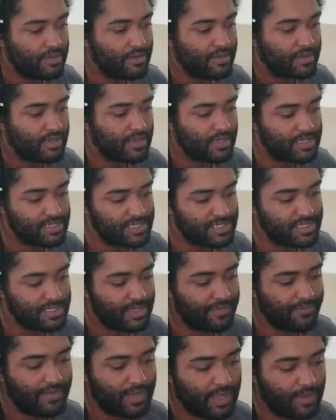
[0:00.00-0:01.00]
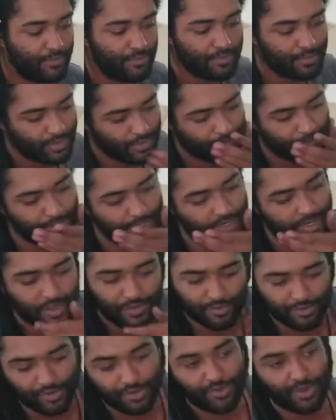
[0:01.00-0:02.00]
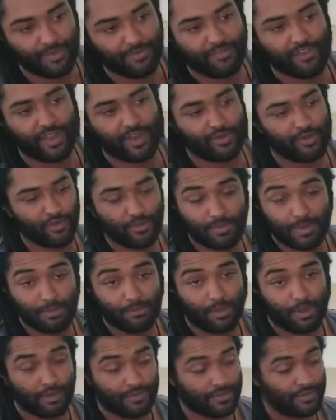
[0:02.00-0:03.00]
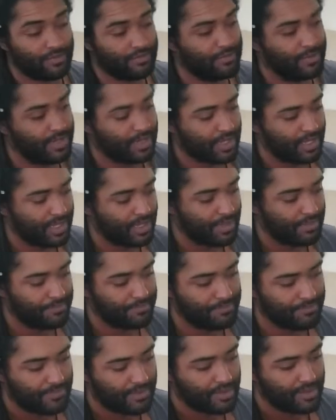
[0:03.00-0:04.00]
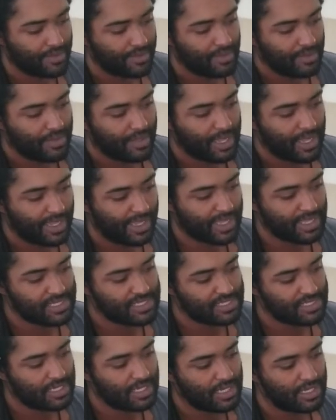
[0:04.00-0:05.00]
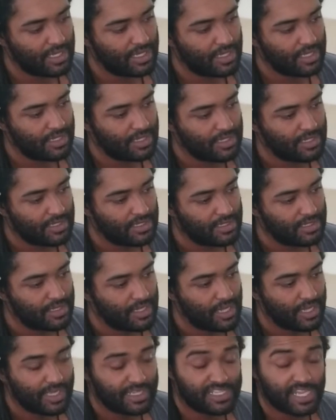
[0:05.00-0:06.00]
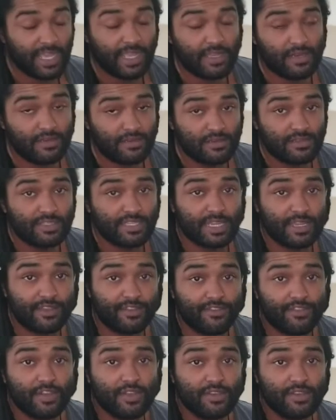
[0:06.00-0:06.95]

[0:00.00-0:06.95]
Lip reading: because if I were to put another 2D fighter, it would be Marvel. But I guess I like Tekken. Tekken's fun.